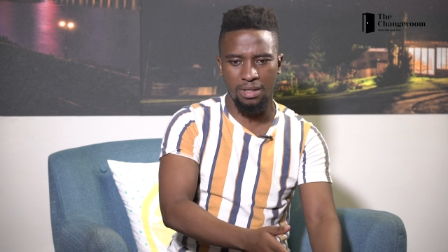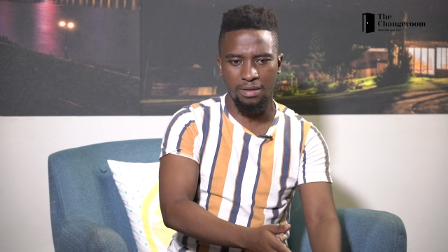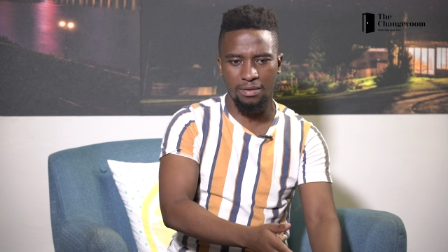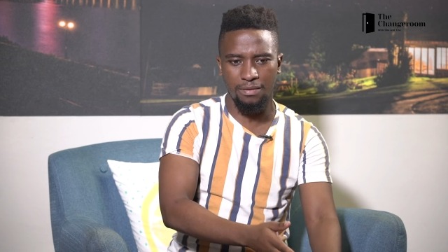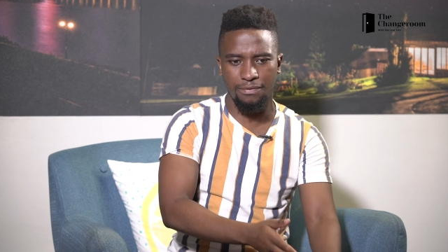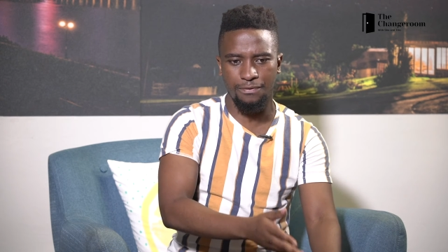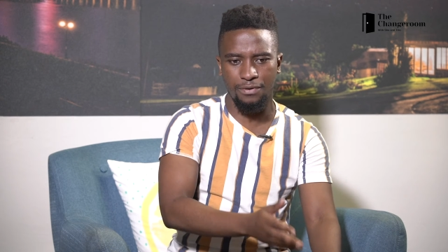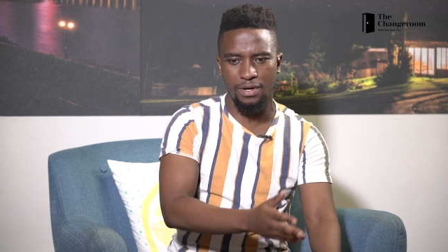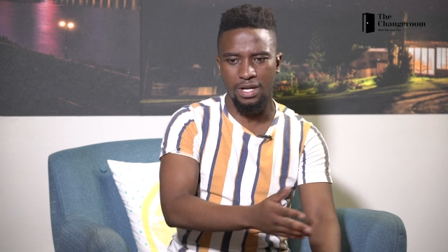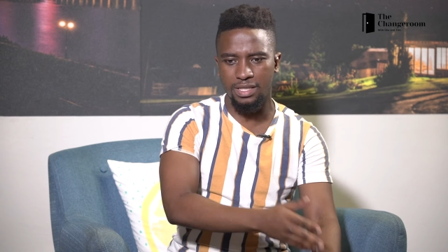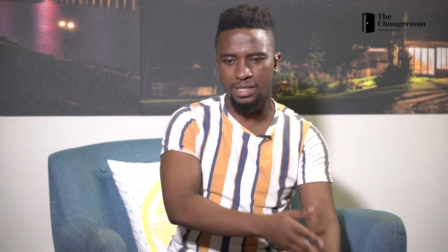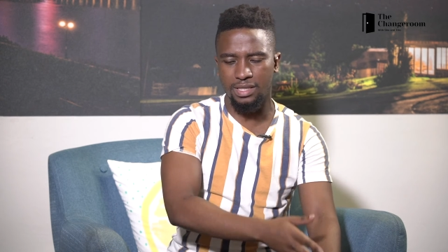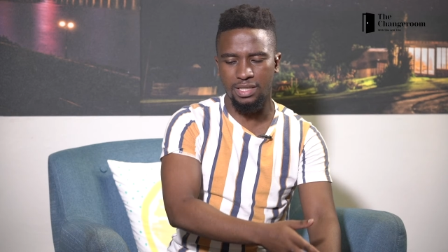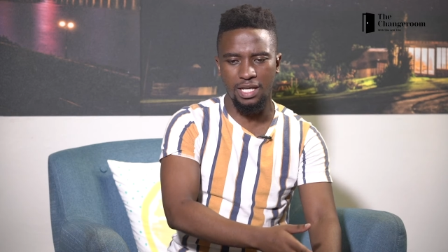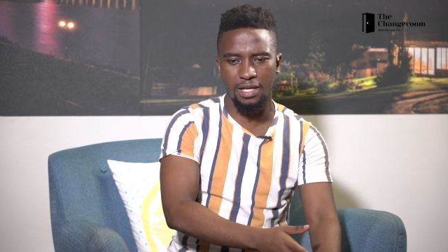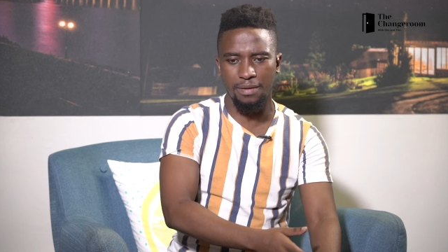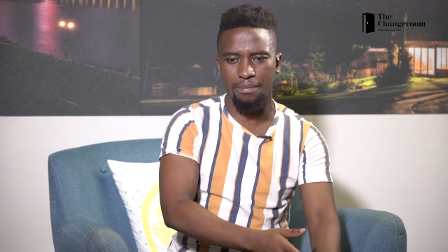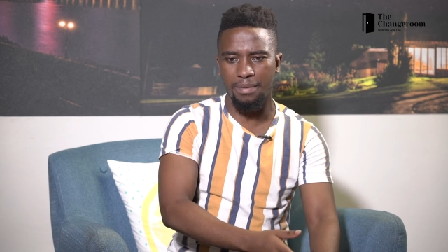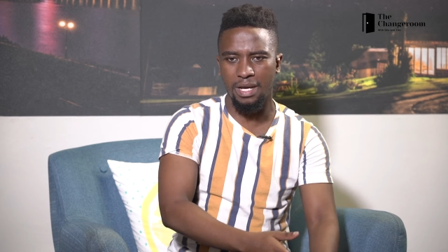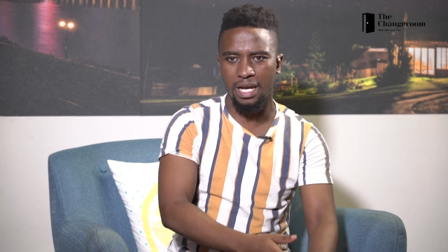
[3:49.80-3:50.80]
uh, France
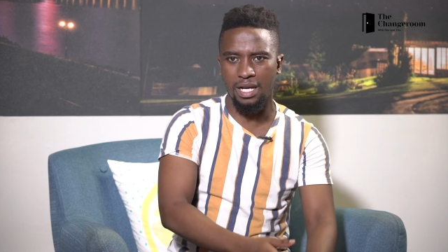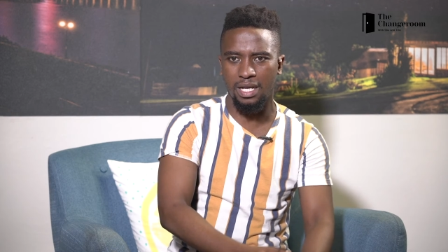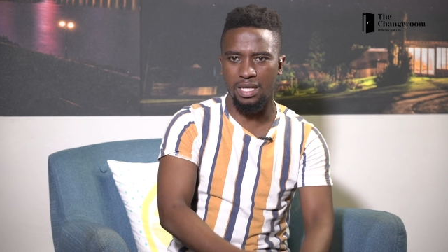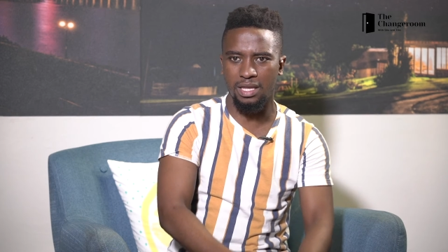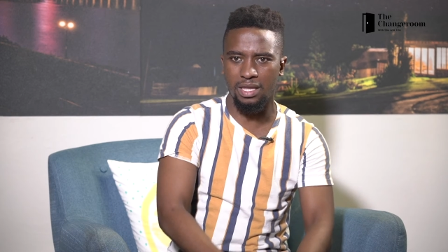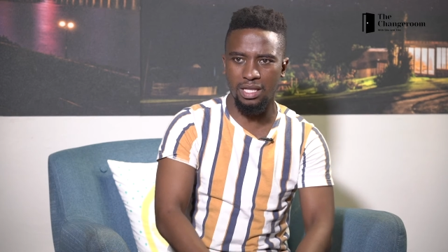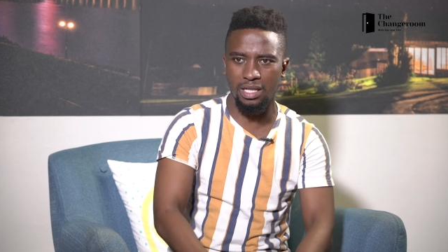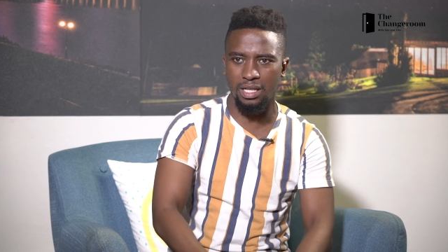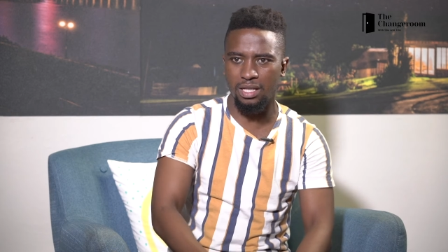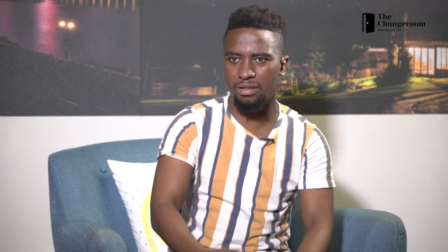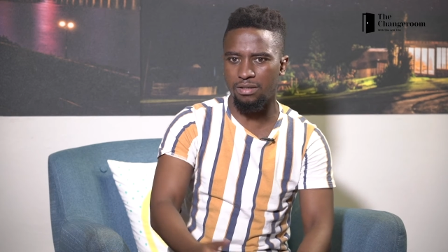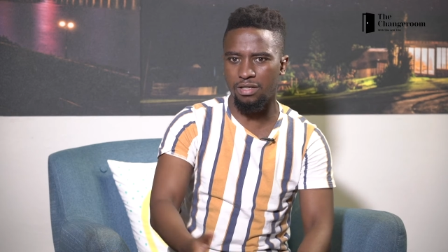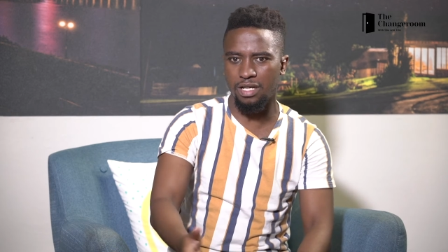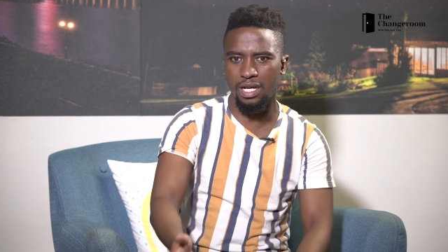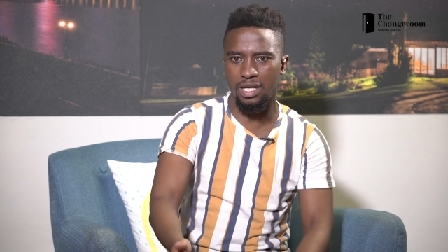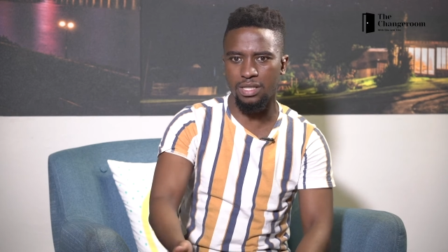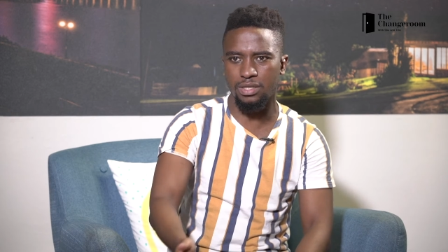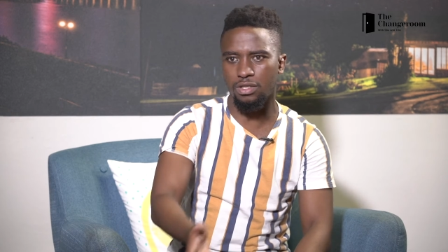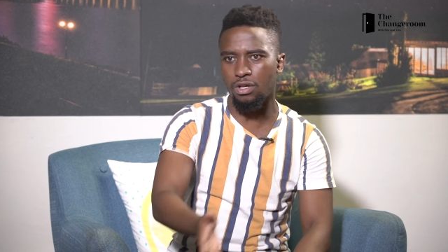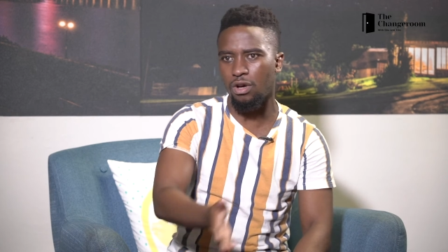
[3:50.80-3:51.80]
came back, I think
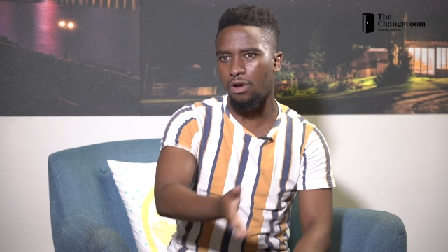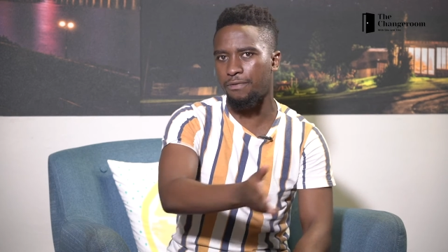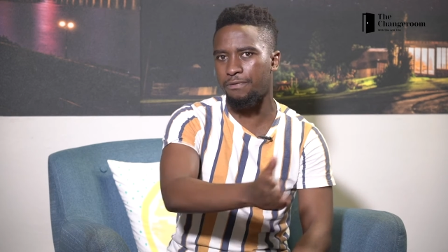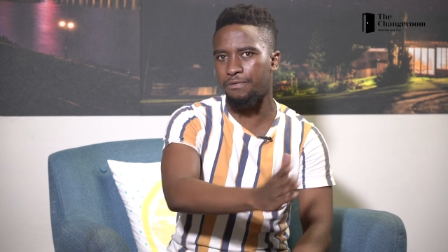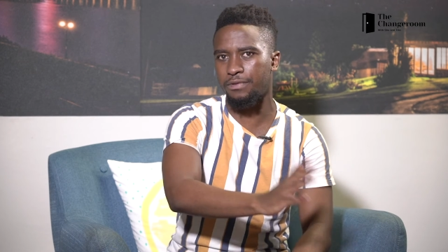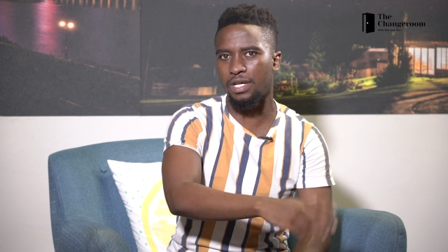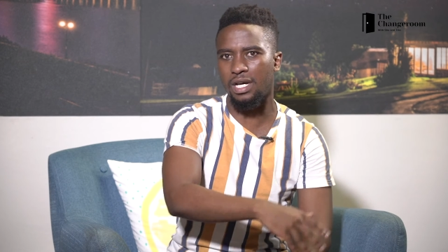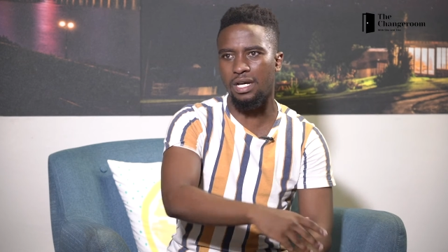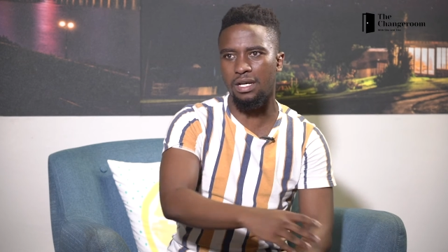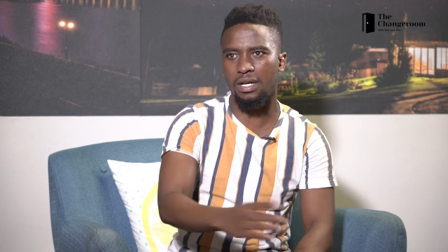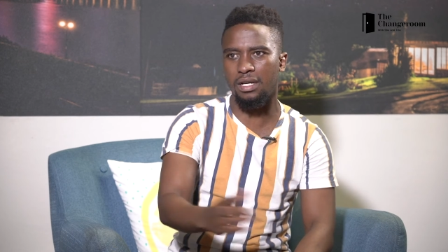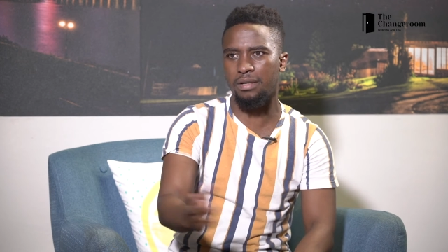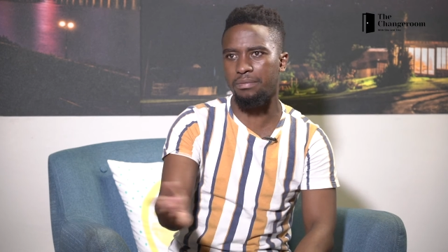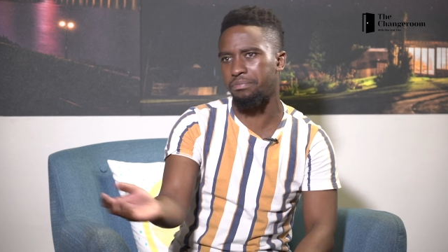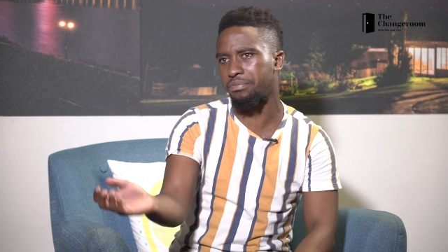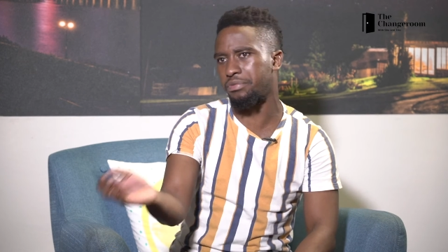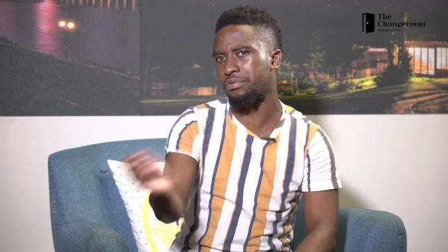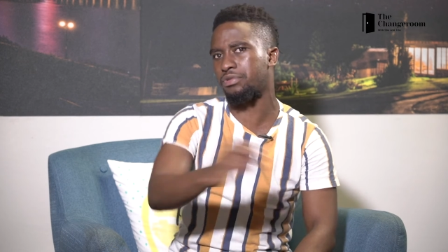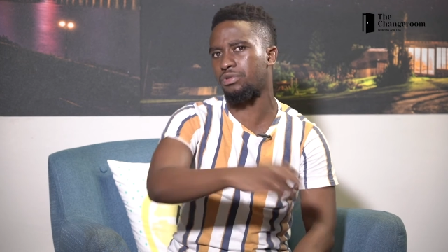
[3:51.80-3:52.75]
as of the uh,